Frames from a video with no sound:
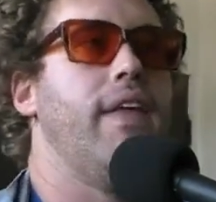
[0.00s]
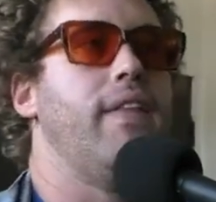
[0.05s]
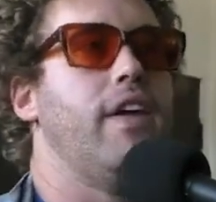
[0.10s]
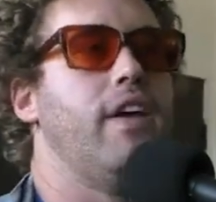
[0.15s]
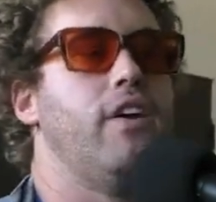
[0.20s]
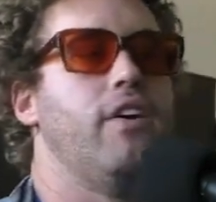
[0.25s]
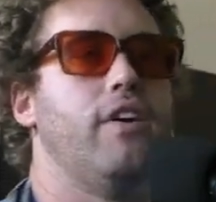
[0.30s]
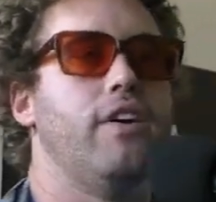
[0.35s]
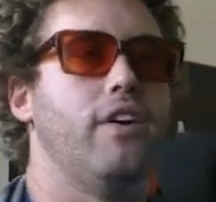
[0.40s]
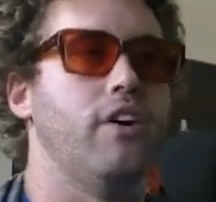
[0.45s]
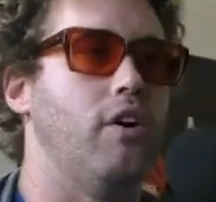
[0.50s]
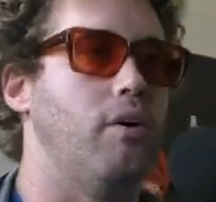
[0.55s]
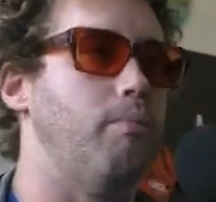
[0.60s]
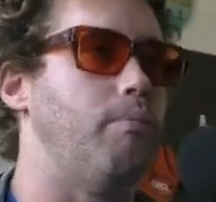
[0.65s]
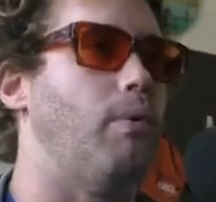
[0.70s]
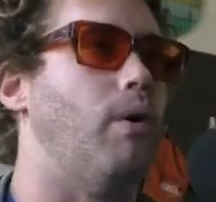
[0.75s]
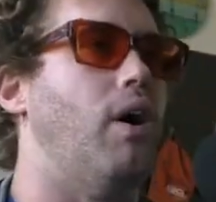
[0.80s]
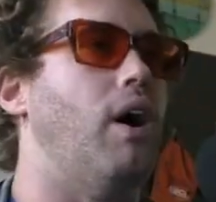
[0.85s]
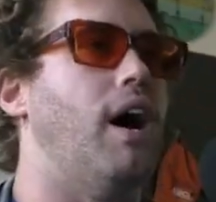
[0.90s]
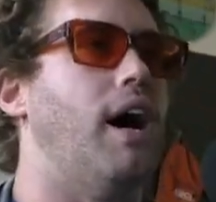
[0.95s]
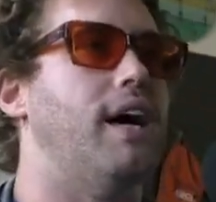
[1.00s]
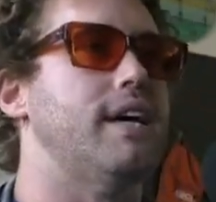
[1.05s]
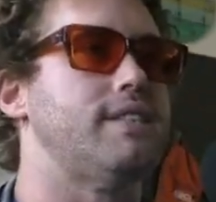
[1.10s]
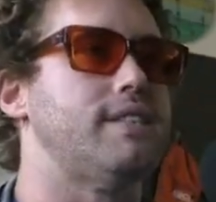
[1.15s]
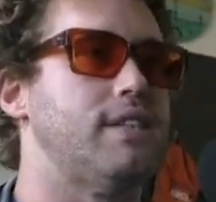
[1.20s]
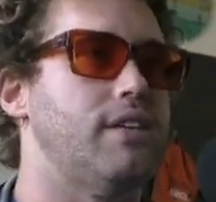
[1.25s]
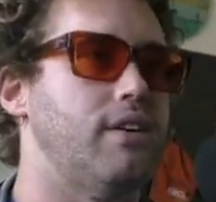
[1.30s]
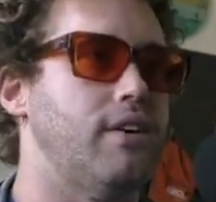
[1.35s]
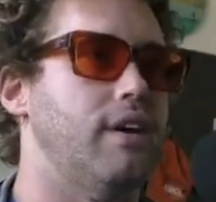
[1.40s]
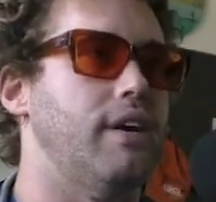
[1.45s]
And that you're your own
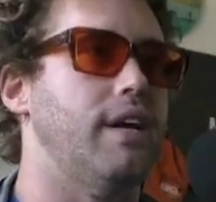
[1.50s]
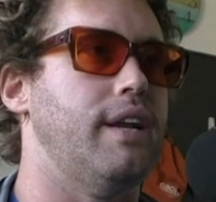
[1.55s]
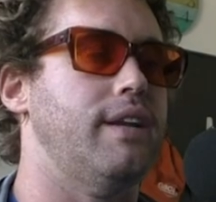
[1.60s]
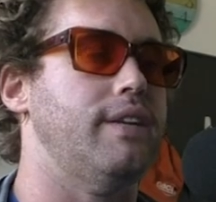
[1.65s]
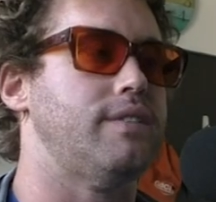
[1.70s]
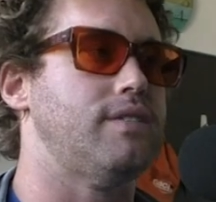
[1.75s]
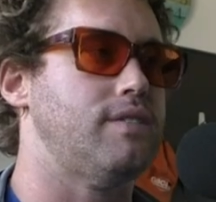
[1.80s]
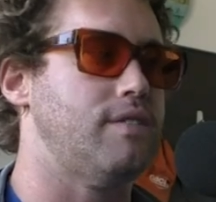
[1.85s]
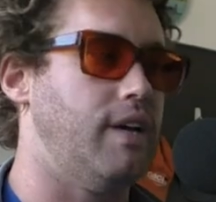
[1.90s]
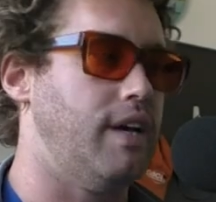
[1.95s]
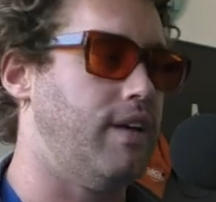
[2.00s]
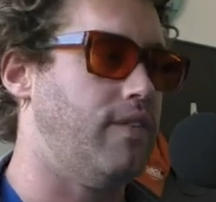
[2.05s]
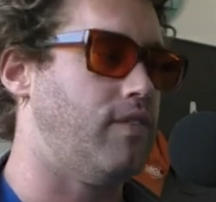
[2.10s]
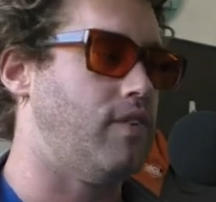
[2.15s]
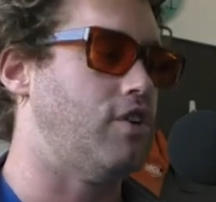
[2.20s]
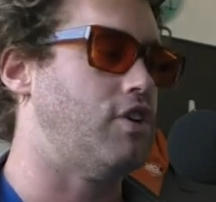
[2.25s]
boss and it's